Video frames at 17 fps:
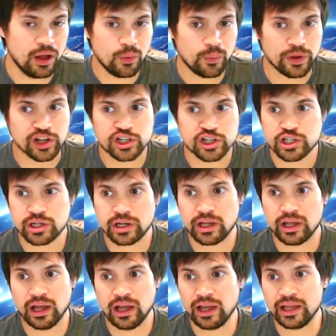which
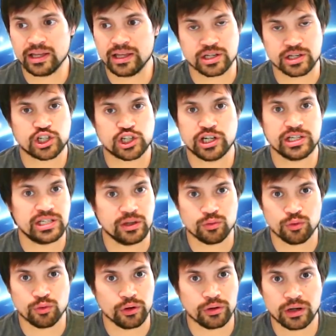is a shitty
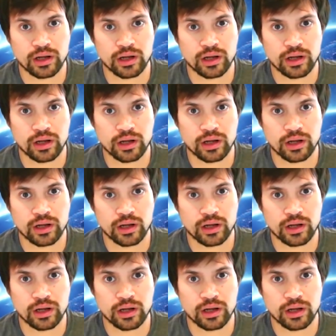route.